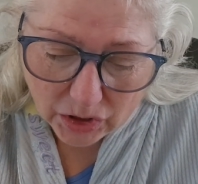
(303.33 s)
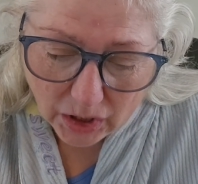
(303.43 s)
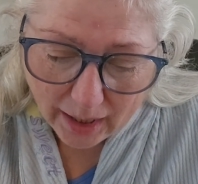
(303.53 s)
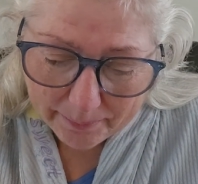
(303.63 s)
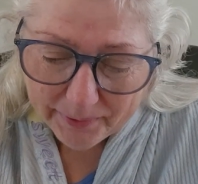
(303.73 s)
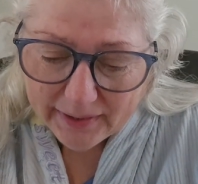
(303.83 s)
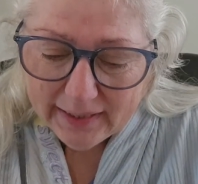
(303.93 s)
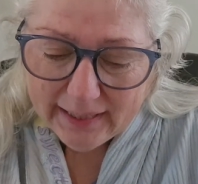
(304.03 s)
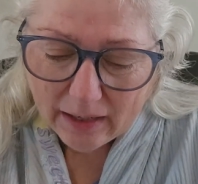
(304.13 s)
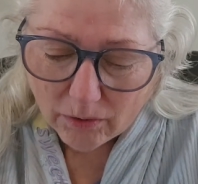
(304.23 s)
I
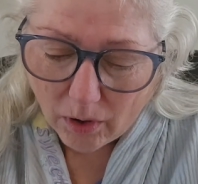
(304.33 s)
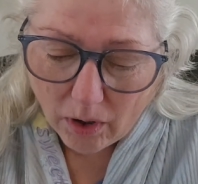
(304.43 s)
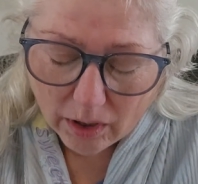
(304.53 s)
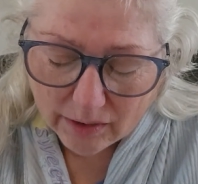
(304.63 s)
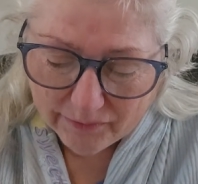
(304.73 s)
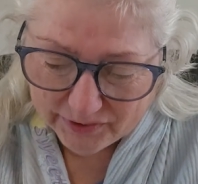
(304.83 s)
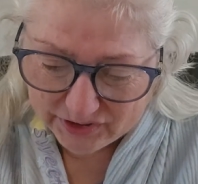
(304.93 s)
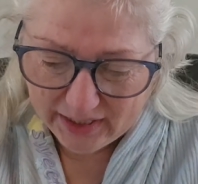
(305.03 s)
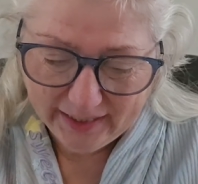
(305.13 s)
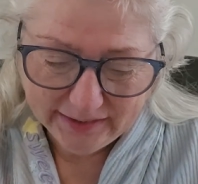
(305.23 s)
printed out all of the
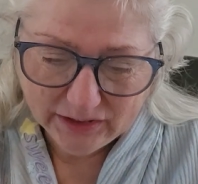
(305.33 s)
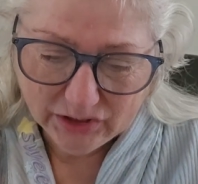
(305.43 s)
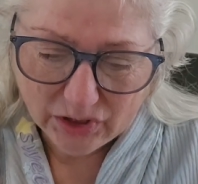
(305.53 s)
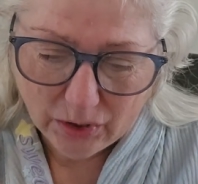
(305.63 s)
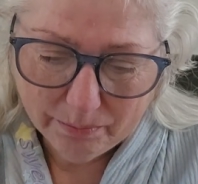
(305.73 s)
sizes though,